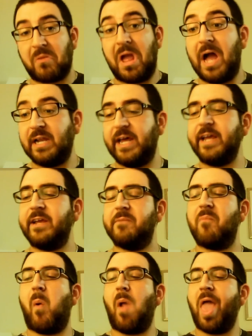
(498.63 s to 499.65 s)
I like it.
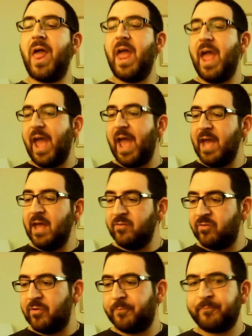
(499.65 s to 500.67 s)

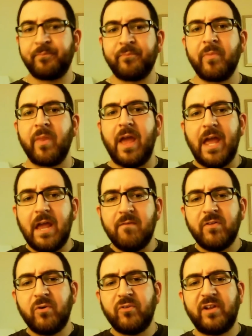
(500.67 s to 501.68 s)
And
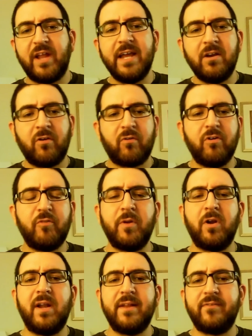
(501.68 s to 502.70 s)
even though it's light and crisp
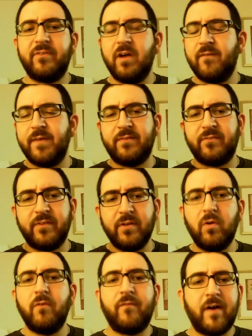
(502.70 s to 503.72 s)
and all that stuff, it's
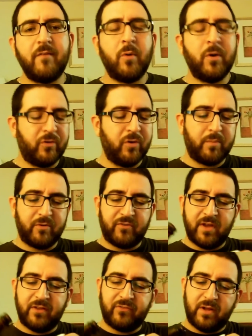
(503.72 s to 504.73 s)
still
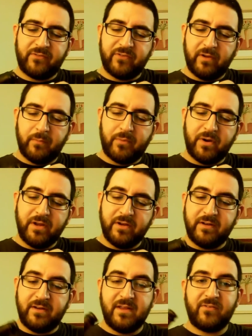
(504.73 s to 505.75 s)
5.2%, so that's still a pretty
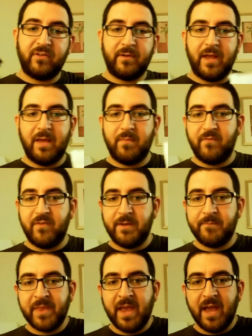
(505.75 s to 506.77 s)
good, decent ABV.
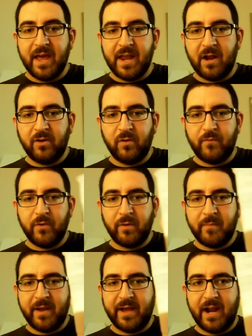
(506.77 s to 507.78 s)
And I don't know if you can
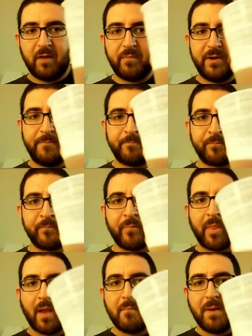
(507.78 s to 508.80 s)
make it out, but
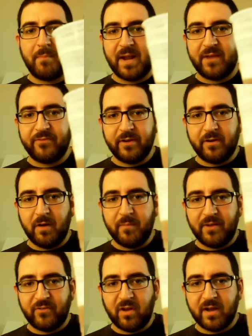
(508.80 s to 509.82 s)
my plastic cup
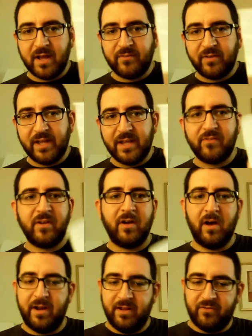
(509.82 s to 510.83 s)
has all kinds of lacing
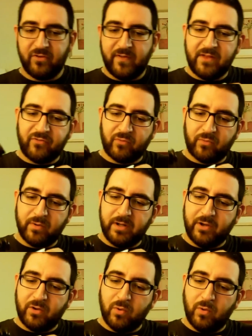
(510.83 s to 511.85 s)
on it, so that's
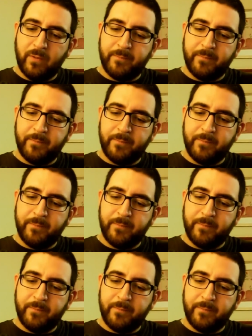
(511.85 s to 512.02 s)
really cool.